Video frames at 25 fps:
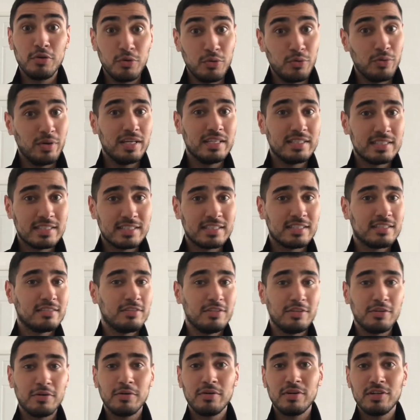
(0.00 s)
who is
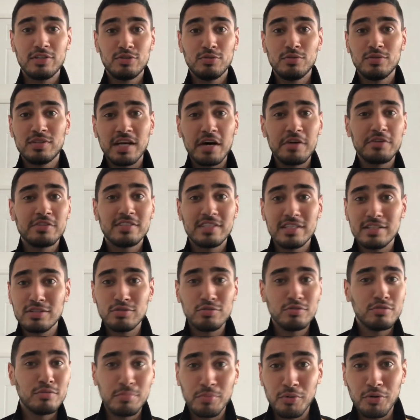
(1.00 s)
a
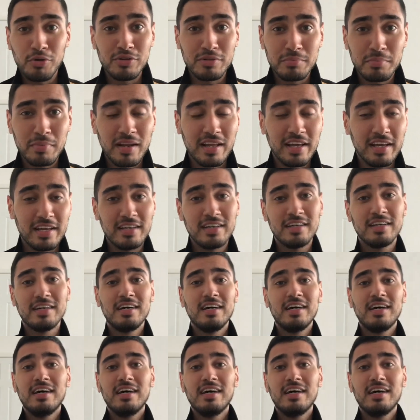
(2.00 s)
2002 born player.